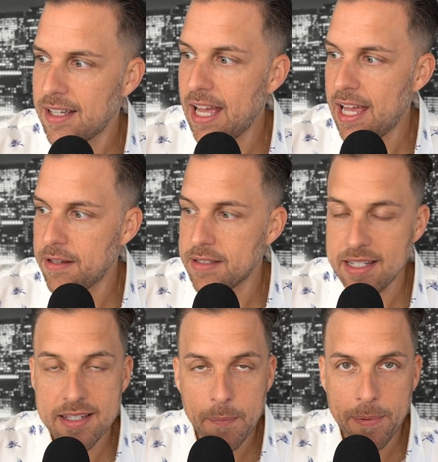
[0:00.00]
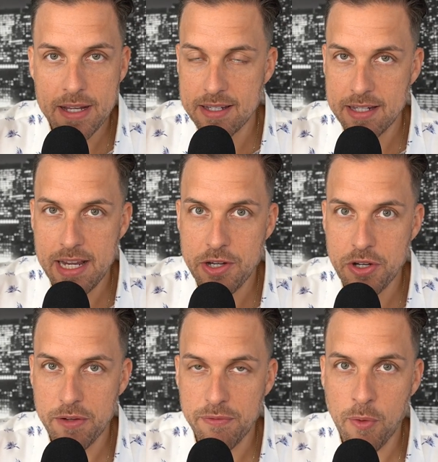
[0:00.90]
and decent
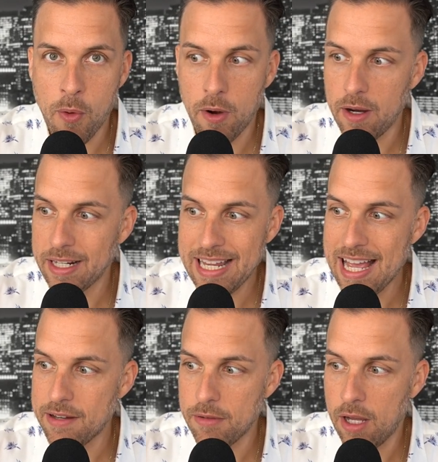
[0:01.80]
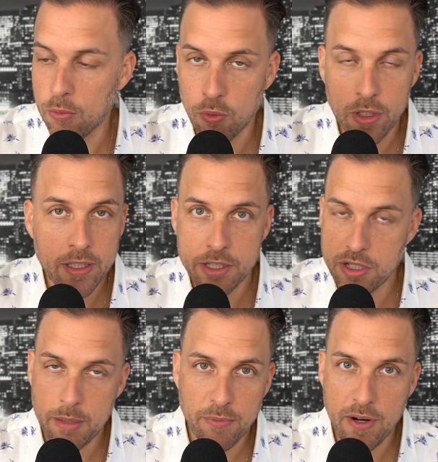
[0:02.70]
presentation for, again, a really cheap